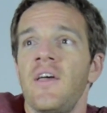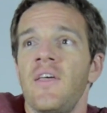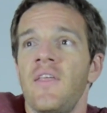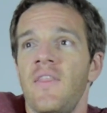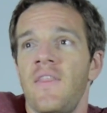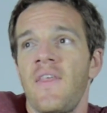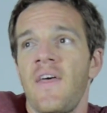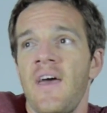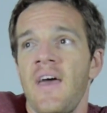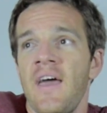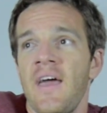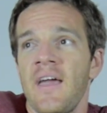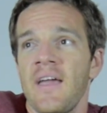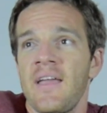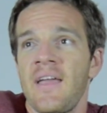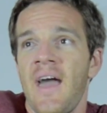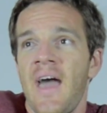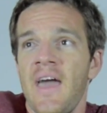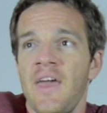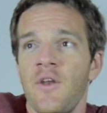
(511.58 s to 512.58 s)

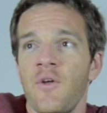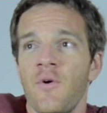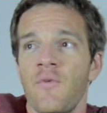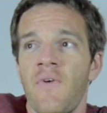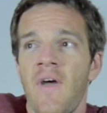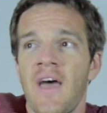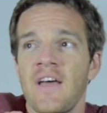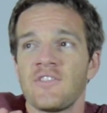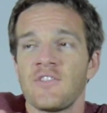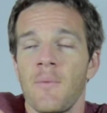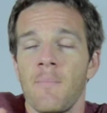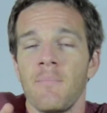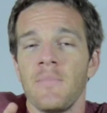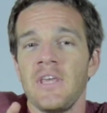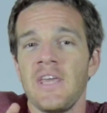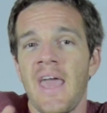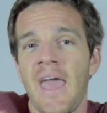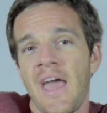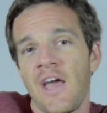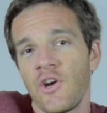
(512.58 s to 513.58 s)
that kind of has a
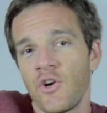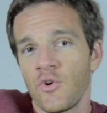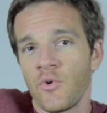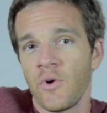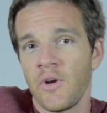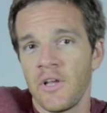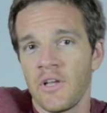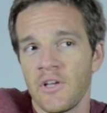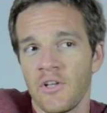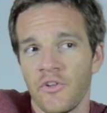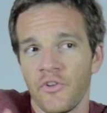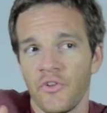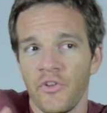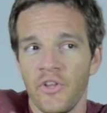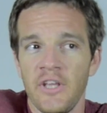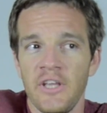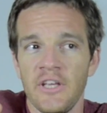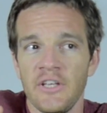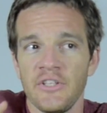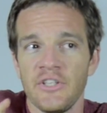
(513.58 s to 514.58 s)
meandering
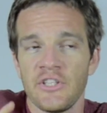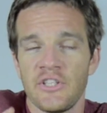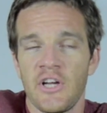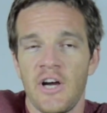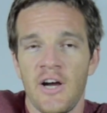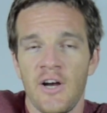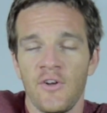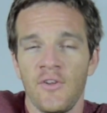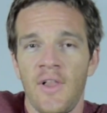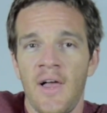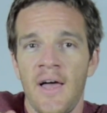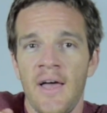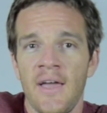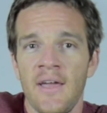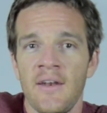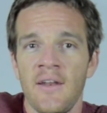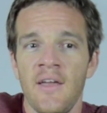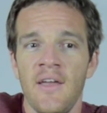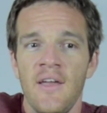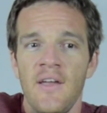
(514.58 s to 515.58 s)
lead guitar
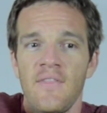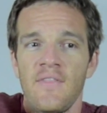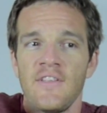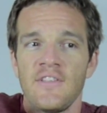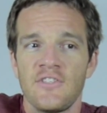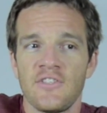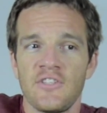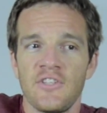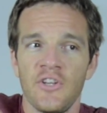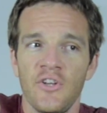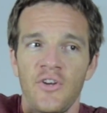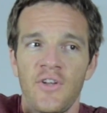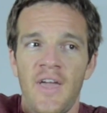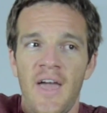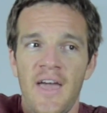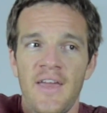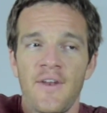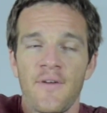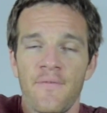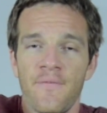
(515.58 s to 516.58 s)
line that still
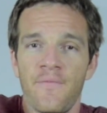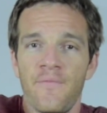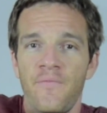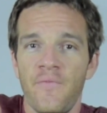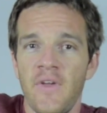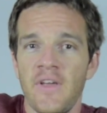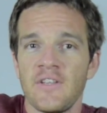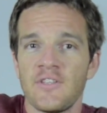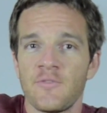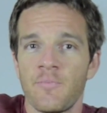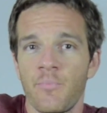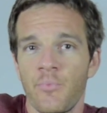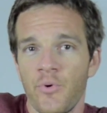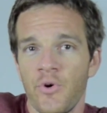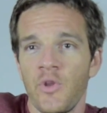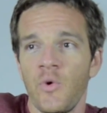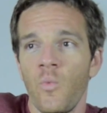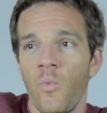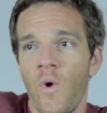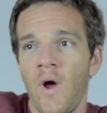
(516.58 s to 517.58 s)
kind of fits
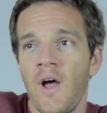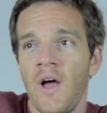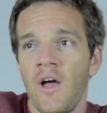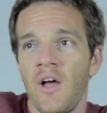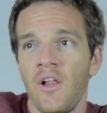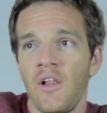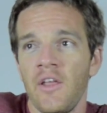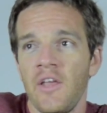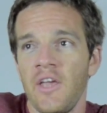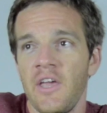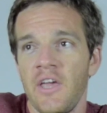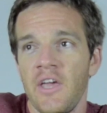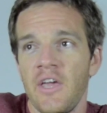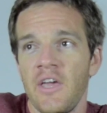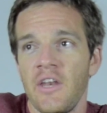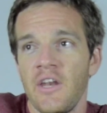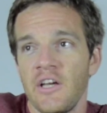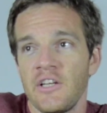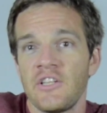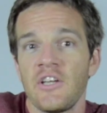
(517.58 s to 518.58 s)
pretty well
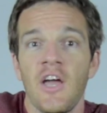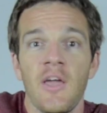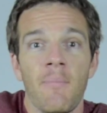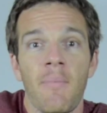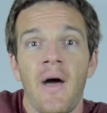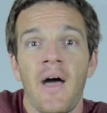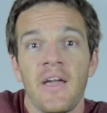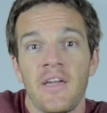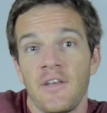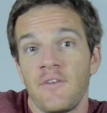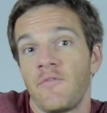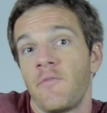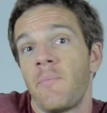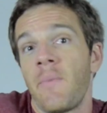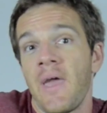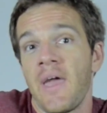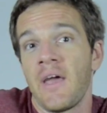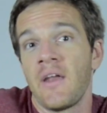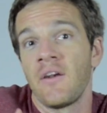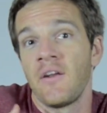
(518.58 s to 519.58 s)
in a tight pocket of a
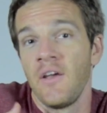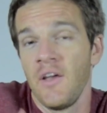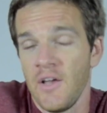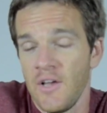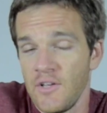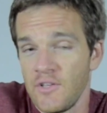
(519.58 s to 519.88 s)
band.